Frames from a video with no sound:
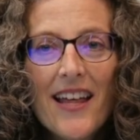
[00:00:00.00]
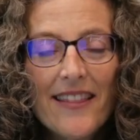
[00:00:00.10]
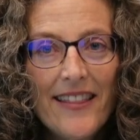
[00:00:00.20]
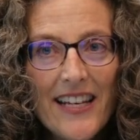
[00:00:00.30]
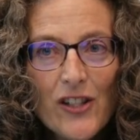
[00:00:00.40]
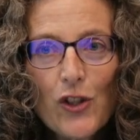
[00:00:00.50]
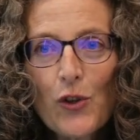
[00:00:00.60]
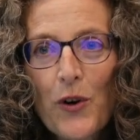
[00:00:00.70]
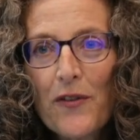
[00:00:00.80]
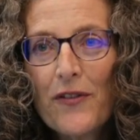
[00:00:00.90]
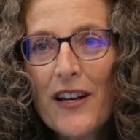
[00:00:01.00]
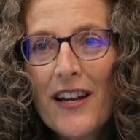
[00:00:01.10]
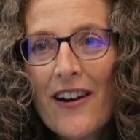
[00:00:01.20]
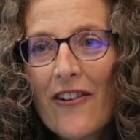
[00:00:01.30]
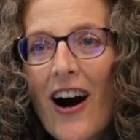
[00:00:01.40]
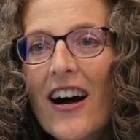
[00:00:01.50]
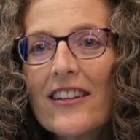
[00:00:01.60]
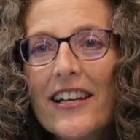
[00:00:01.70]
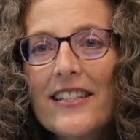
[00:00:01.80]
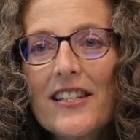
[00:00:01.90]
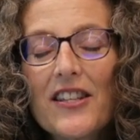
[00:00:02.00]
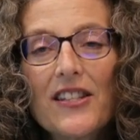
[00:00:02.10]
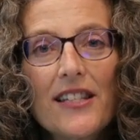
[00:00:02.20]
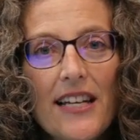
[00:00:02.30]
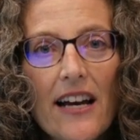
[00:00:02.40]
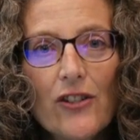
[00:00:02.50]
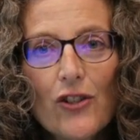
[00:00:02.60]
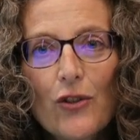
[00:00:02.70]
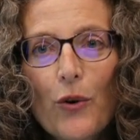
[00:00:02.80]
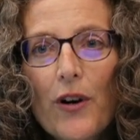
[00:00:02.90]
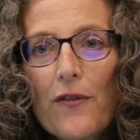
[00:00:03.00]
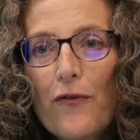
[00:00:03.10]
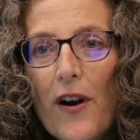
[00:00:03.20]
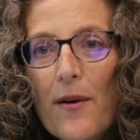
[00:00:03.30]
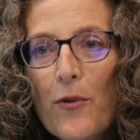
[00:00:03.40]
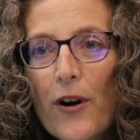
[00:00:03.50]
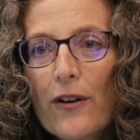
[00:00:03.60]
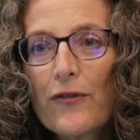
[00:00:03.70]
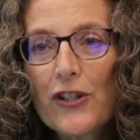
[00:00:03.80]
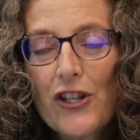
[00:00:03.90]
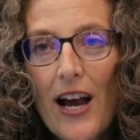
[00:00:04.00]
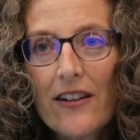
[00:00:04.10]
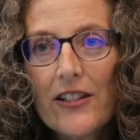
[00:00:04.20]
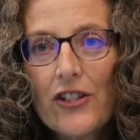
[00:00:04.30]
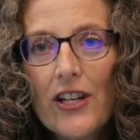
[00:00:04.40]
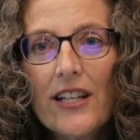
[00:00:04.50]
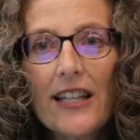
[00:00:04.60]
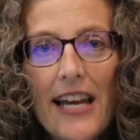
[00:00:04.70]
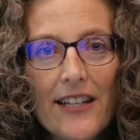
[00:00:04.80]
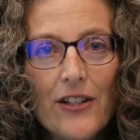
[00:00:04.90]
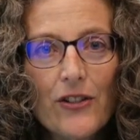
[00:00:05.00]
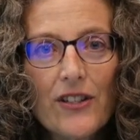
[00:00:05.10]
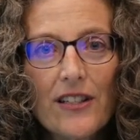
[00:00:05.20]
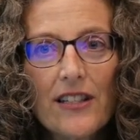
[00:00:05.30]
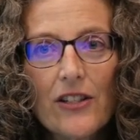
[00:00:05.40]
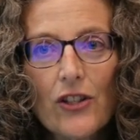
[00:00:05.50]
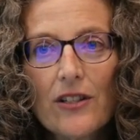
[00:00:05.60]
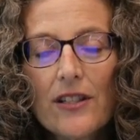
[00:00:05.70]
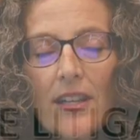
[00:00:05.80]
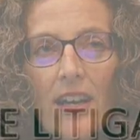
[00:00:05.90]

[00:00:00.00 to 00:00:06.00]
This short video highlights the statutory framework for challenging land use decisions.